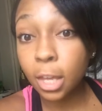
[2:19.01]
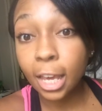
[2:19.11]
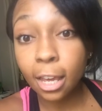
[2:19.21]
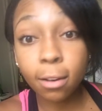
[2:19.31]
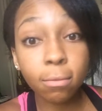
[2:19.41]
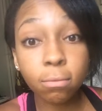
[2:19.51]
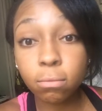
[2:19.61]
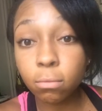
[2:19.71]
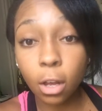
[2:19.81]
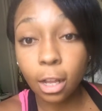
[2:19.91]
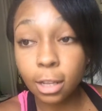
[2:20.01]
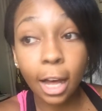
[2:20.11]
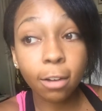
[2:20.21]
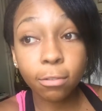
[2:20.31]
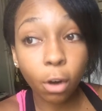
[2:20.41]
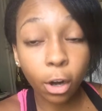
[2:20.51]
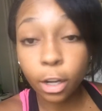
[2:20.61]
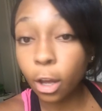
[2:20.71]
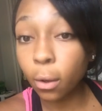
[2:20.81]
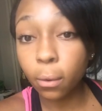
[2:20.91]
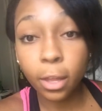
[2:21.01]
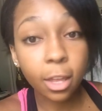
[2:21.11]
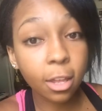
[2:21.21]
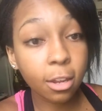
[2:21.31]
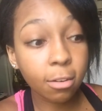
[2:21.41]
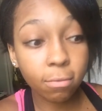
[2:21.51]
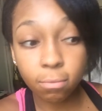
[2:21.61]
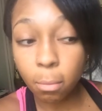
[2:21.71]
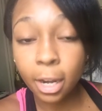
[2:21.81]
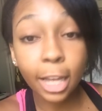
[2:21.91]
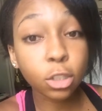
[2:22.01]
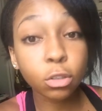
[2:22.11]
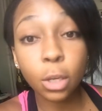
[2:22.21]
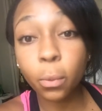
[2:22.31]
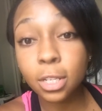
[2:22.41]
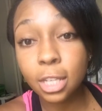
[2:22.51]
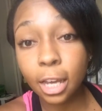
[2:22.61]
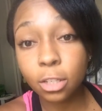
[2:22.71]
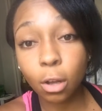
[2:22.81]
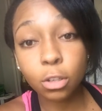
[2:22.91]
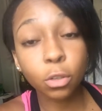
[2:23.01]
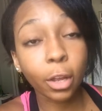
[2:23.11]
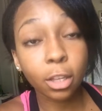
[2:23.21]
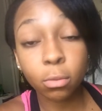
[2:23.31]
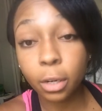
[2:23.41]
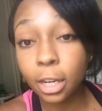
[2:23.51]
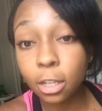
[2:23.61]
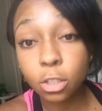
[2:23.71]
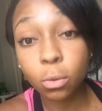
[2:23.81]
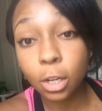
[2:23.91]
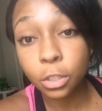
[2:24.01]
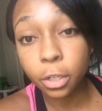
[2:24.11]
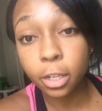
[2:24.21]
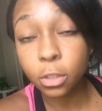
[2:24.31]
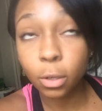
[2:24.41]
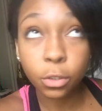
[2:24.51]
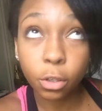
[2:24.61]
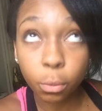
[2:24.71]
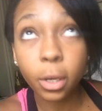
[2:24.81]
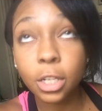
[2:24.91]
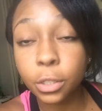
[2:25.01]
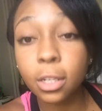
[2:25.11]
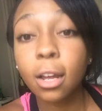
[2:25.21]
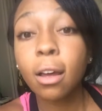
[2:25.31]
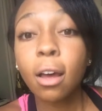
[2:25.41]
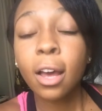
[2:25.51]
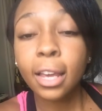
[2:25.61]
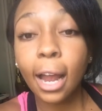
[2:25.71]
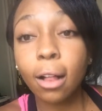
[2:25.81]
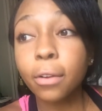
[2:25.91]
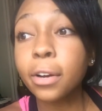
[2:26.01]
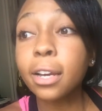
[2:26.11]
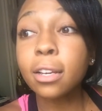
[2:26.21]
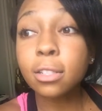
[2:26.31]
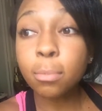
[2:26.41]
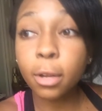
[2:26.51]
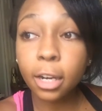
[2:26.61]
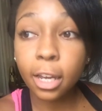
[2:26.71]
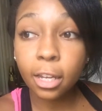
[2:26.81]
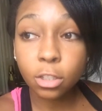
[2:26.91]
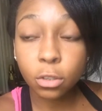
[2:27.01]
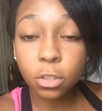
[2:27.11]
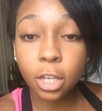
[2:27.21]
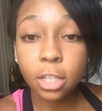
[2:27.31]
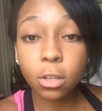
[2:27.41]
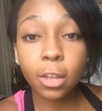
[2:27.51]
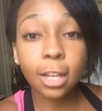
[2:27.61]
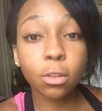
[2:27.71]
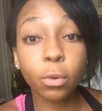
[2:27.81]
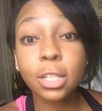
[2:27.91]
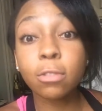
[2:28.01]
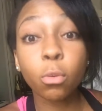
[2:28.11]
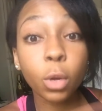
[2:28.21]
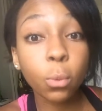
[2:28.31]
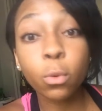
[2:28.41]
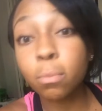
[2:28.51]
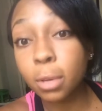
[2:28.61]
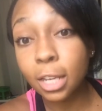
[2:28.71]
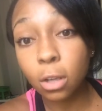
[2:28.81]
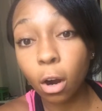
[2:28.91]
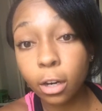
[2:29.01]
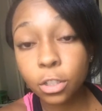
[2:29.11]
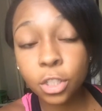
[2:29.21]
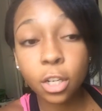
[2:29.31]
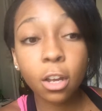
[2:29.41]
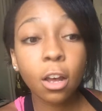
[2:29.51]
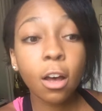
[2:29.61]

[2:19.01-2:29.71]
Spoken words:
kicking a lot of cardio in Monday, Tuesday, Wednesday, so I'll do like 200 to 300 calories Monday and Tuesday, so that the rest of the week wouldn't be as harsh.